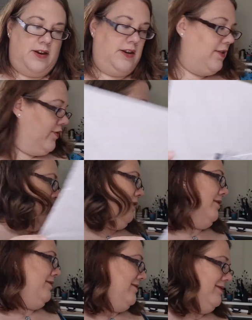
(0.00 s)
in this video.
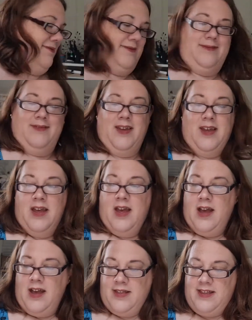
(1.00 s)

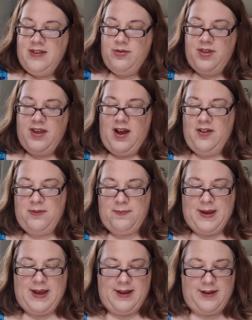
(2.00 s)
And this is the other
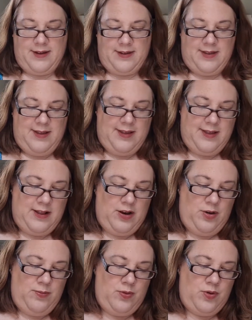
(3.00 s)
pack. So this is a
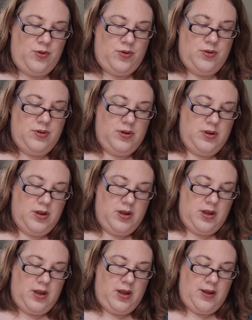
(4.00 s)
lot more
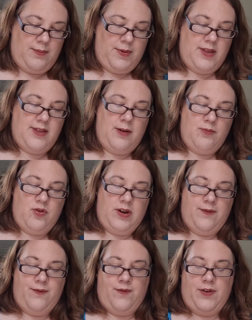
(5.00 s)
summery
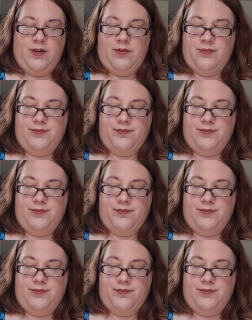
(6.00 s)
in feel.